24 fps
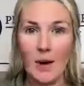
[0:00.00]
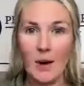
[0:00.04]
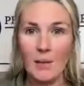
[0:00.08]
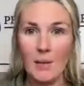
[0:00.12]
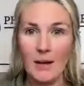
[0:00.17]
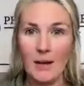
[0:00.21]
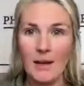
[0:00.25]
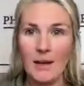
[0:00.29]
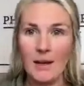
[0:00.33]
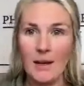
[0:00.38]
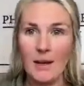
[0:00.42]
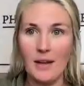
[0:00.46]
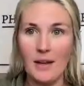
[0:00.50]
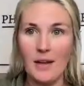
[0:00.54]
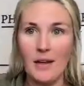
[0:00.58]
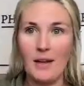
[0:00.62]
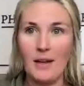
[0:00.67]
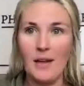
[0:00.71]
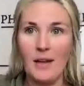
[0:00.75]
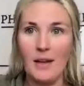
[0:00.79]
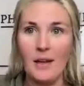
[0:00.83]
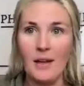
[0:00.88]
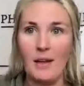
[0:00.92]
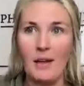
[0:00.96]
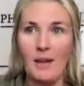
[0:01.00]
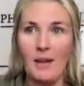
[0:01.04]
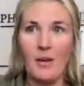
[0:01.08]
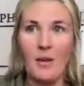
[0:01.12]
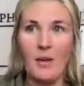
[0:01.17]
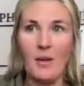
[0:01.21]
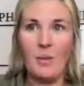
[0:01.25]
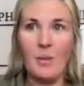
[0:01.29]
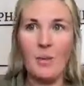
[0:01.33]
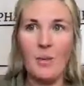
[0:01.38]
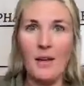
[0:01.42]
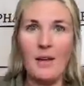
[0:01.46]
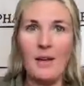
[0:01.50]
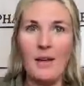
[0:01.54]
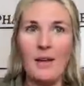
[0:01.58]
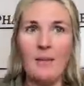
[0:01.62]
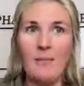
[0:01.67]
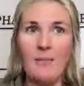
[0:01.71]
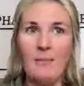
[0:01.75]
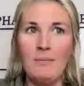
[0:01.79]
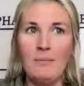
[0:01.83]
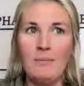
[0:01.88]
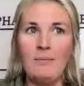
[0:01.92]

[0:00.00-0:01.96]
I think, we